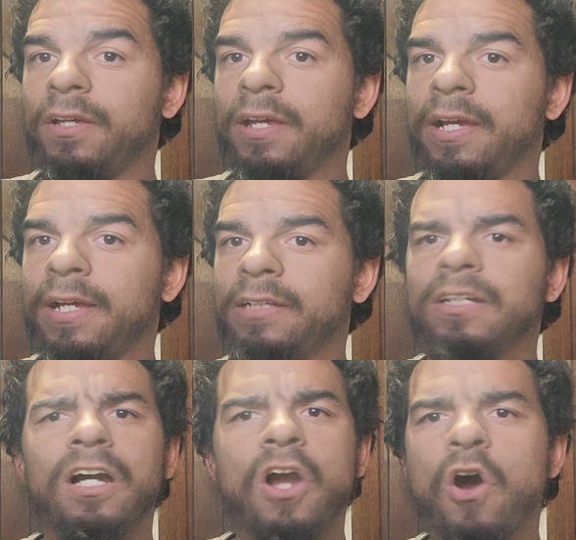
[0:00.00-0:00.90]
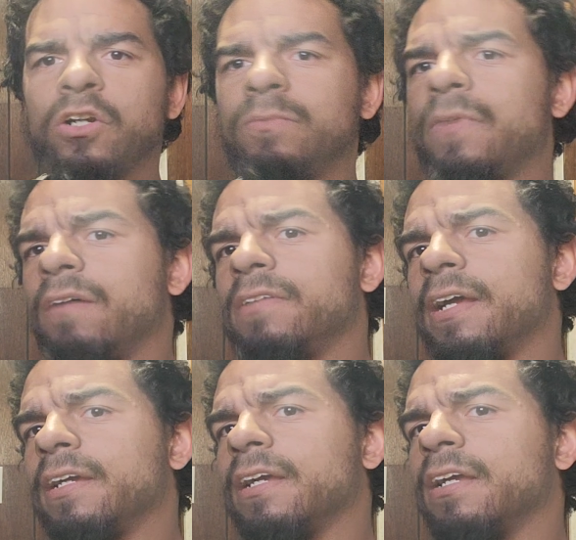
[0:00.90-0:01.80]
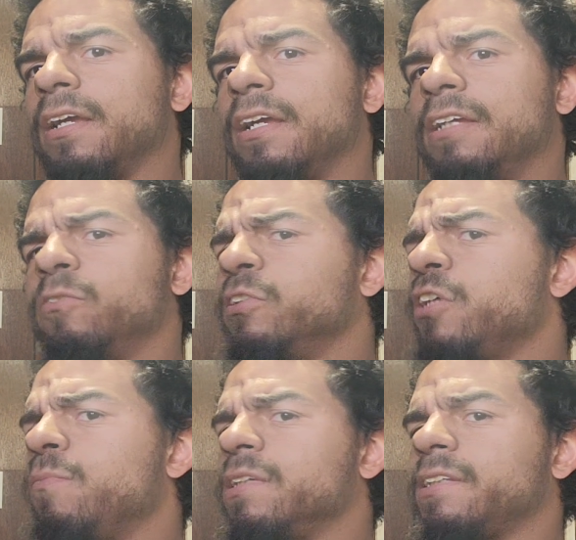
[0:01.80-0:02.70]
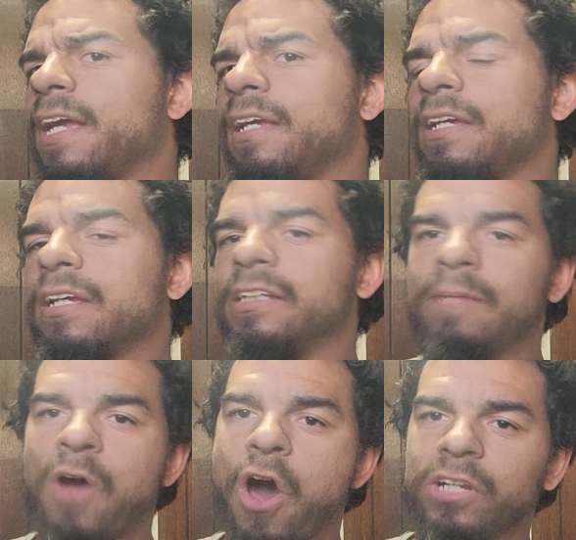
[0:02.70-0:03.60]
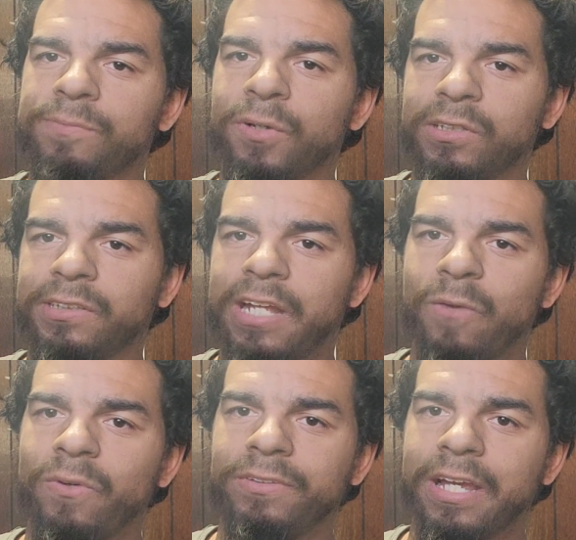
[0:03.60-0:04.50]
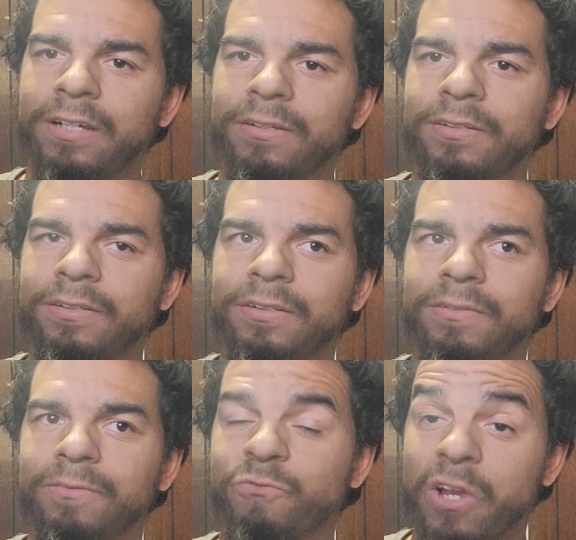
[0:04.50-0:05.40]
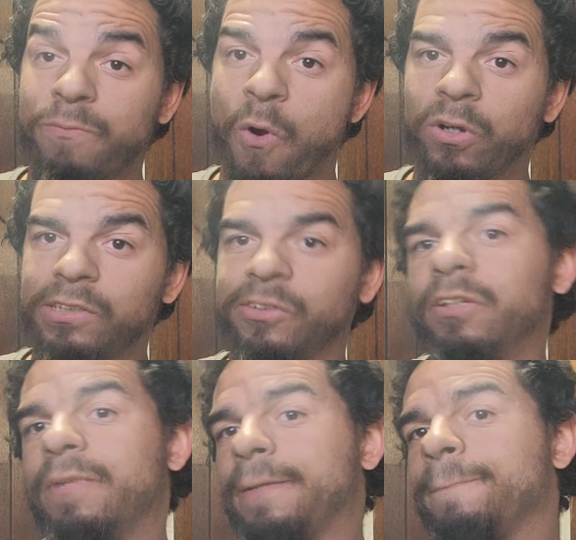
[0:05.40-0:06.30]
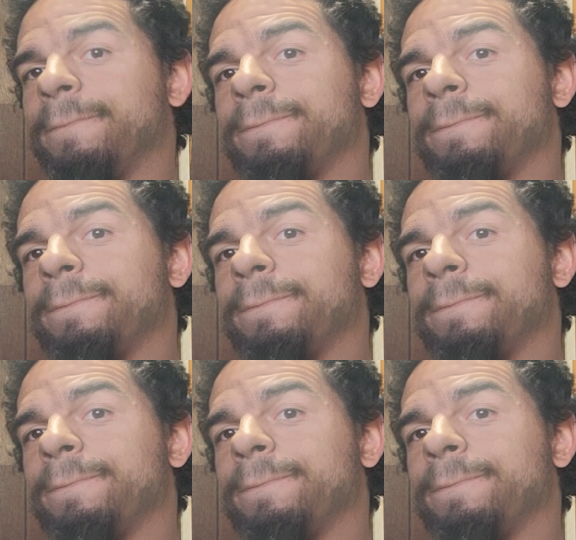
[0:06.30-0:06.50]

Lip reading: And I called them and I'm like, it was a mistake? Because I'm an honest person. I don't want to take free parts, you know what I mean?